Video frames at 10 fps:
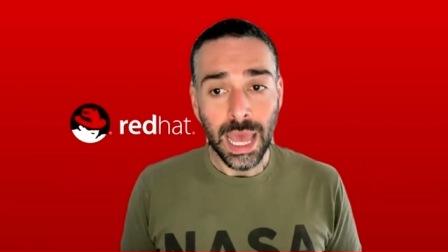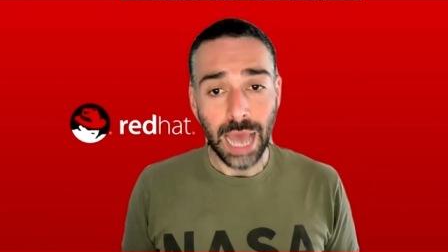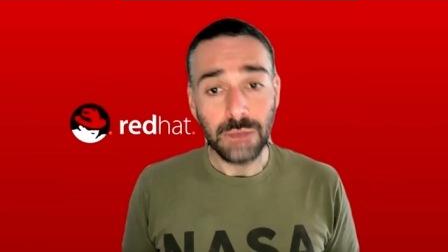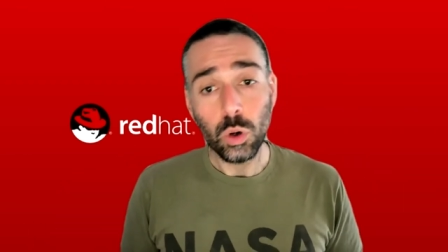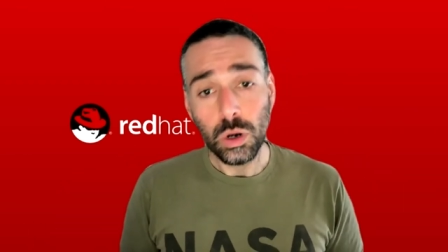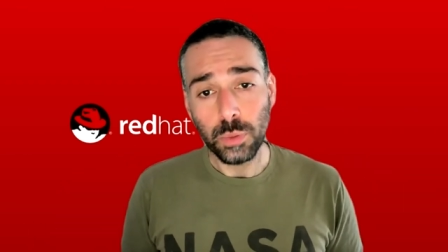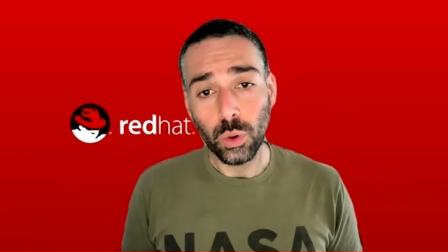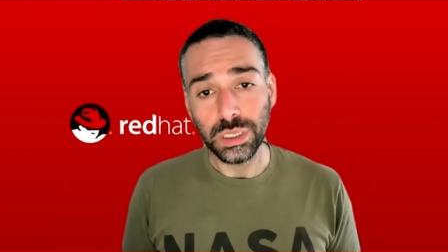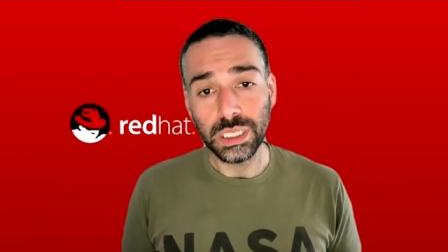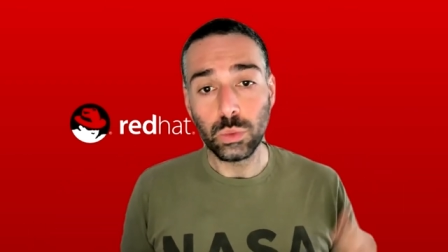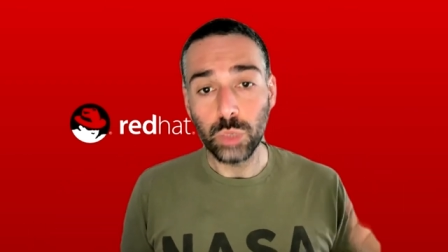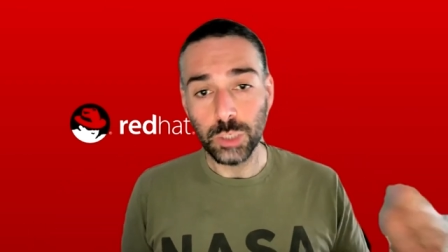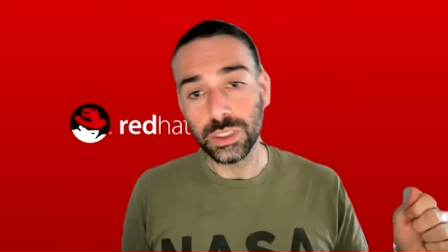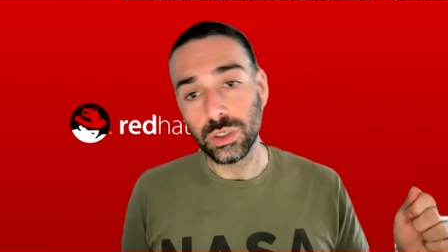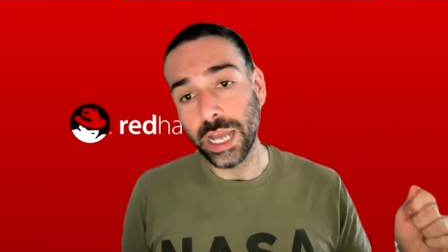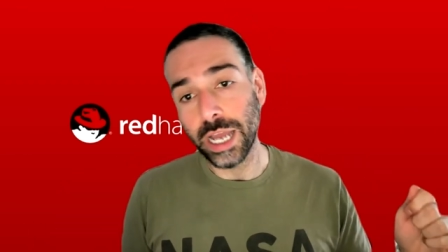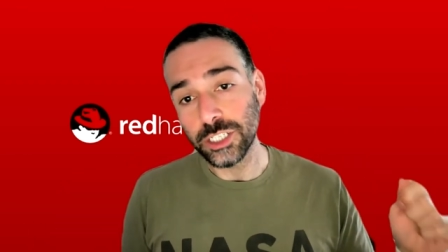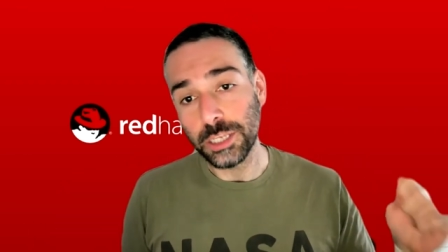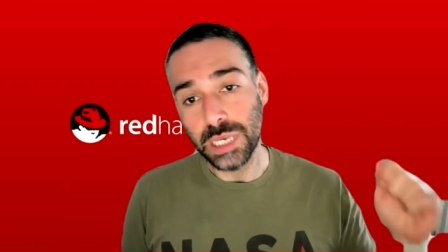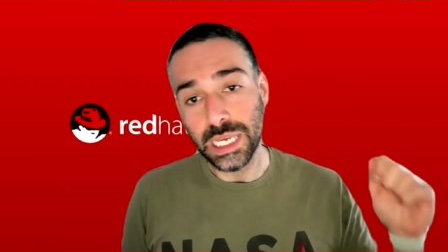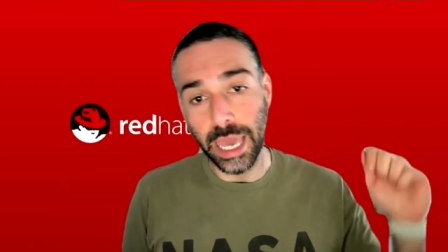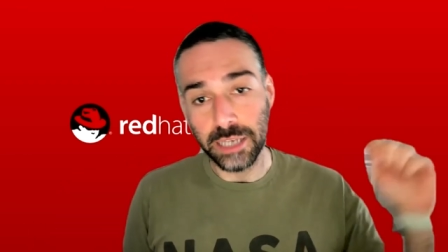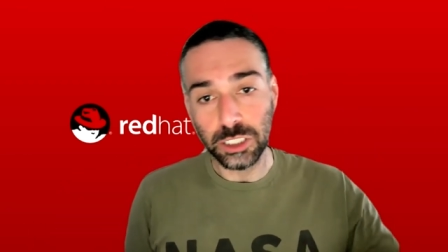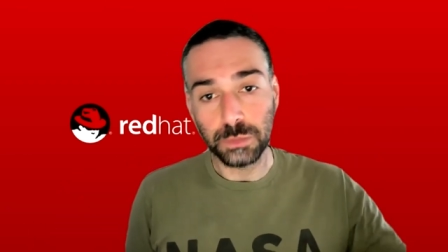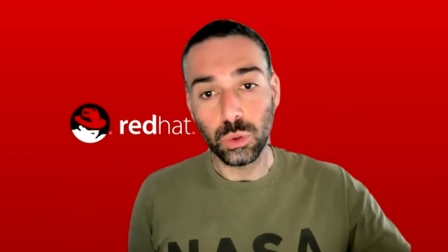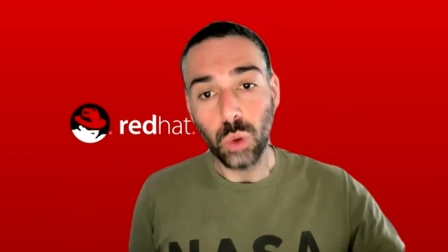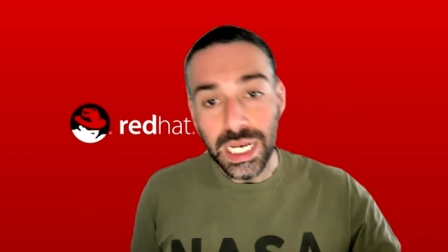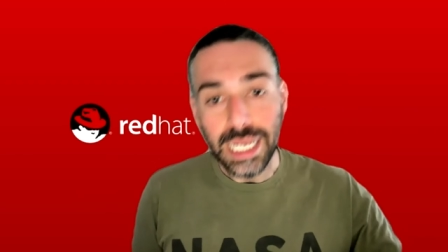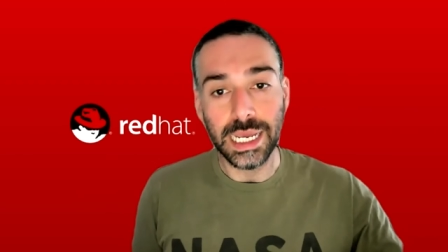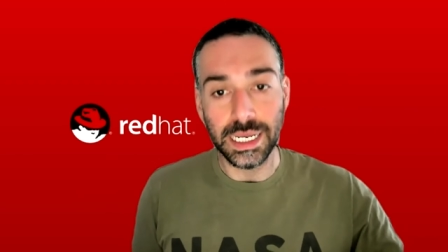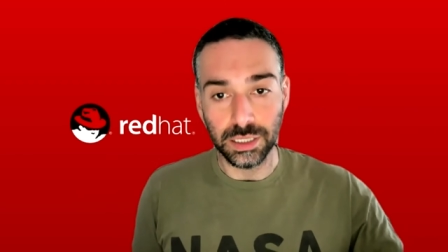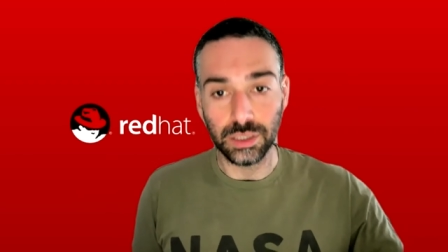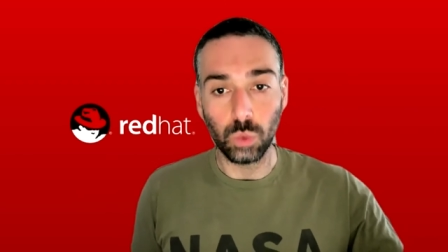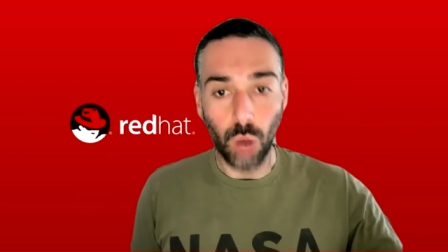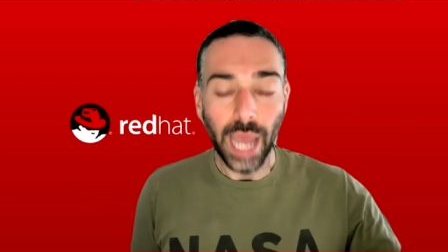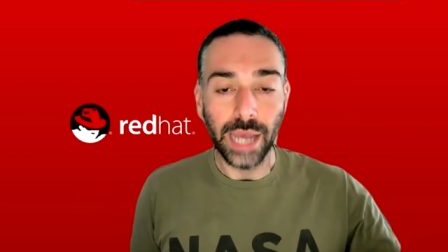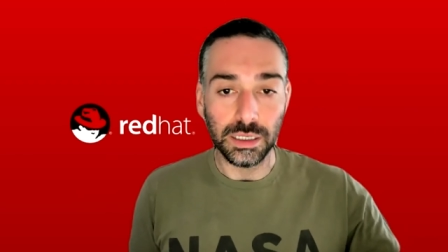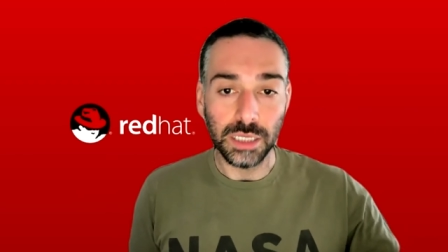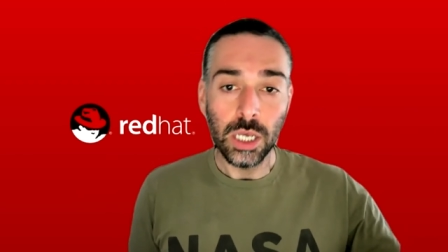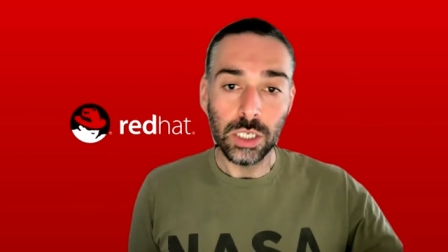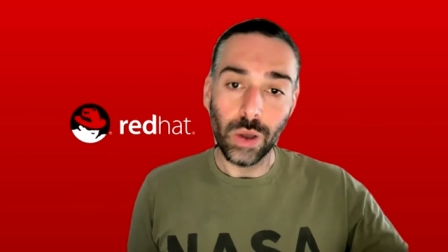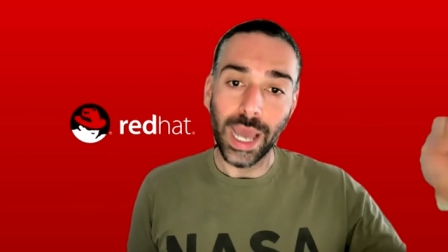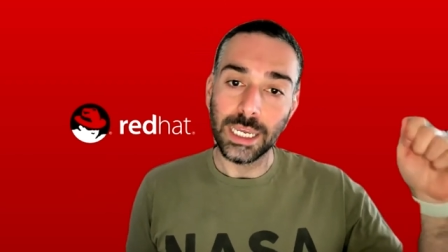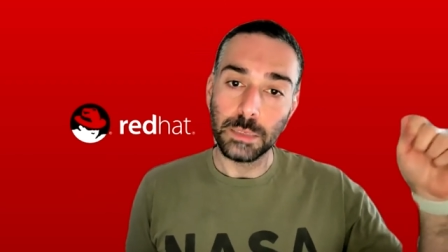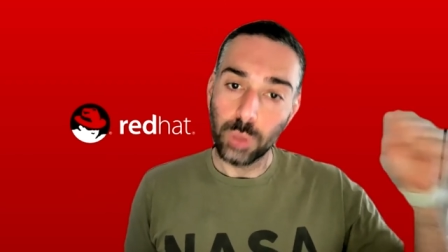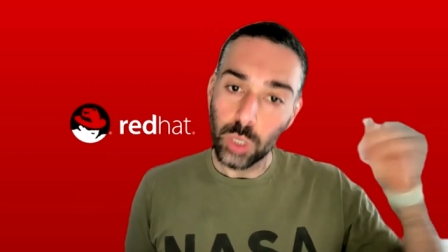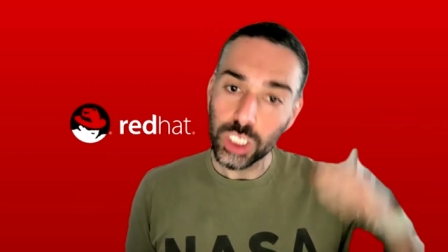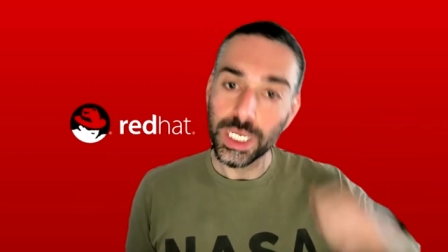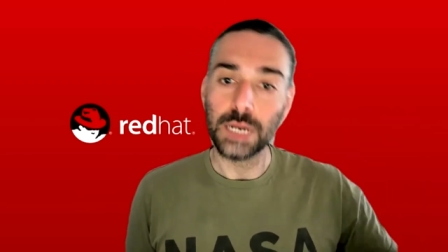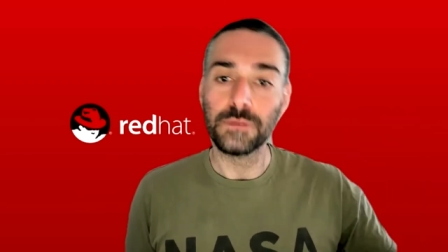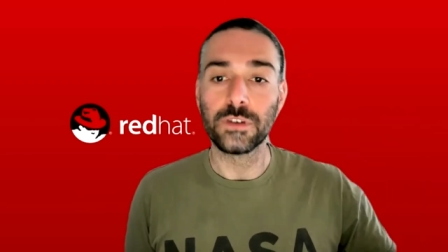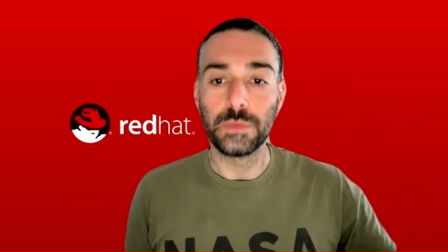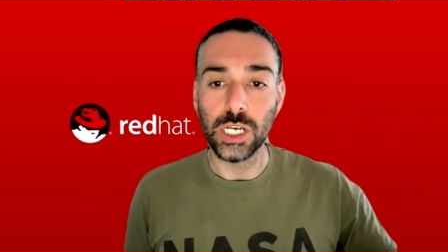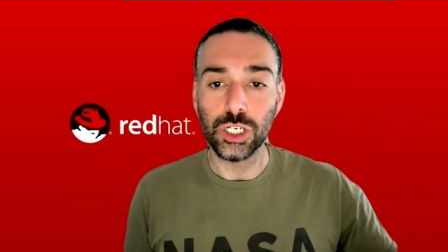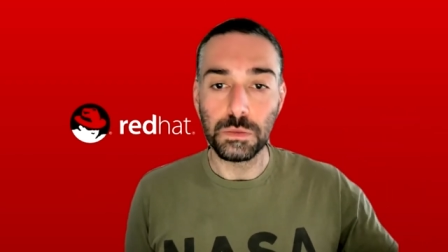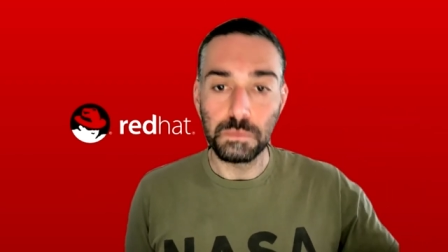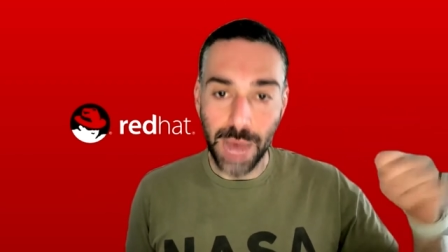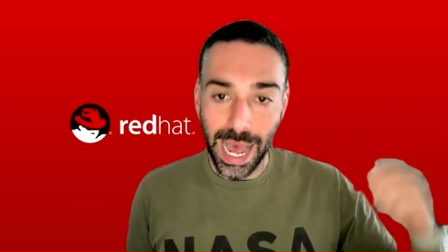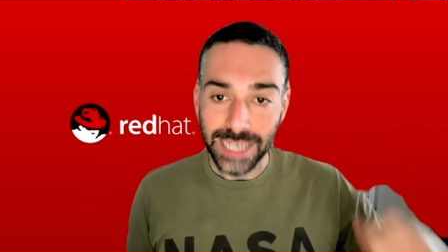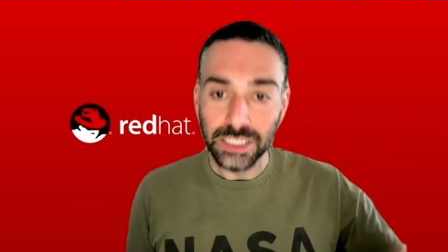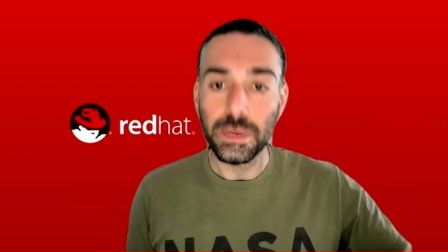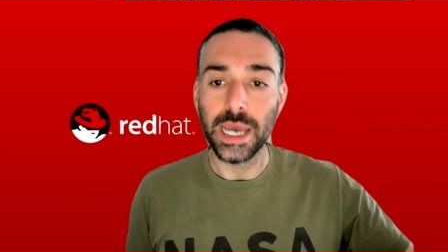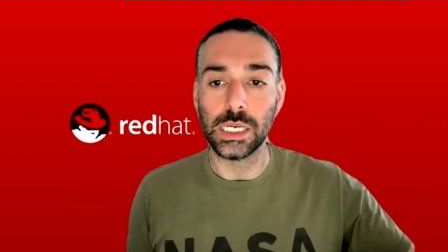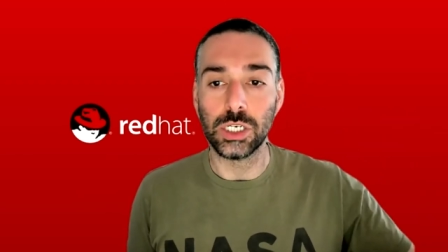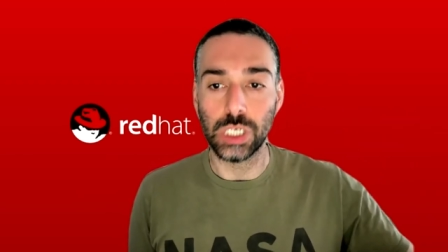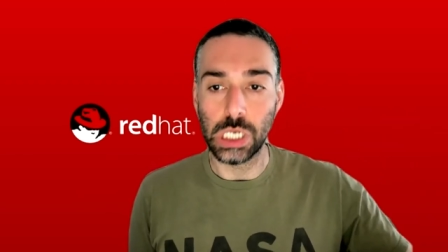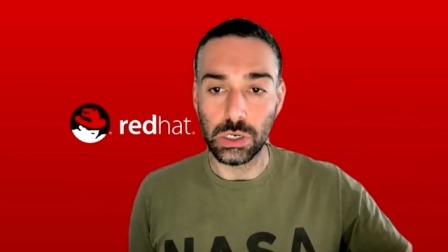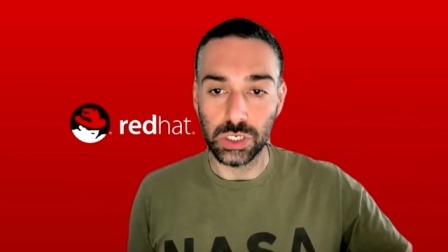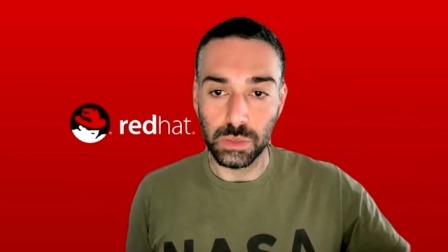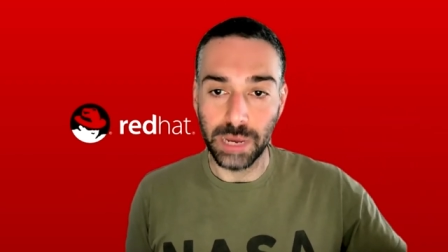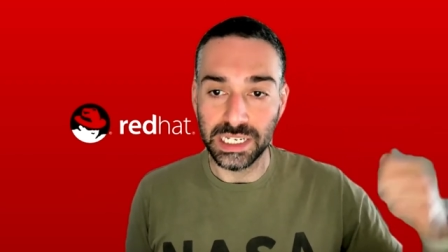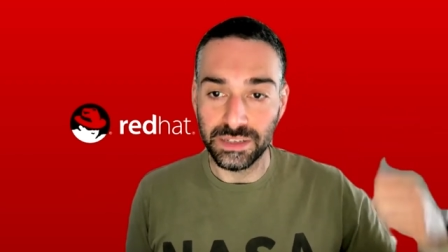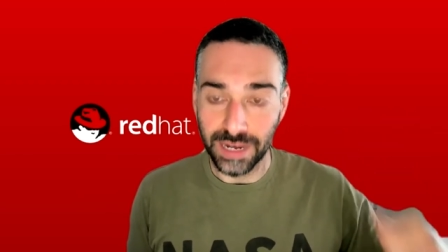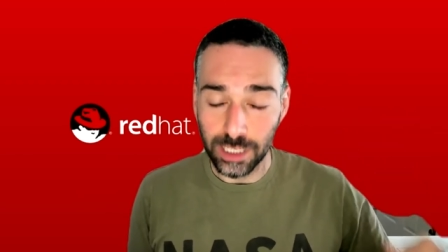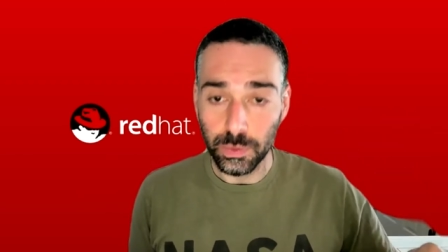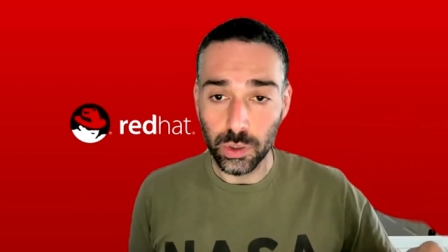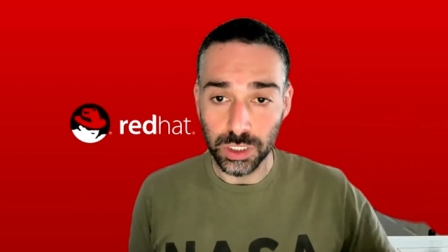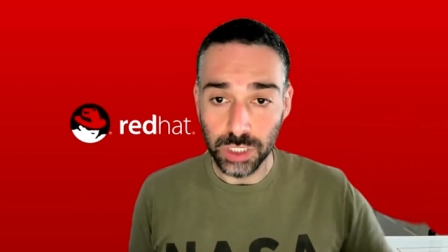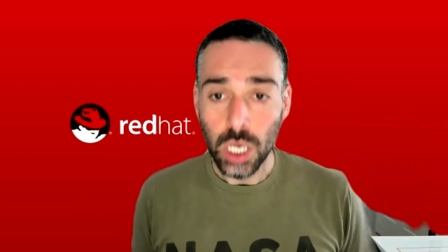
And more importantly, which ones are actually being exploited into the wild so I can push that information back to my engineers, to my developers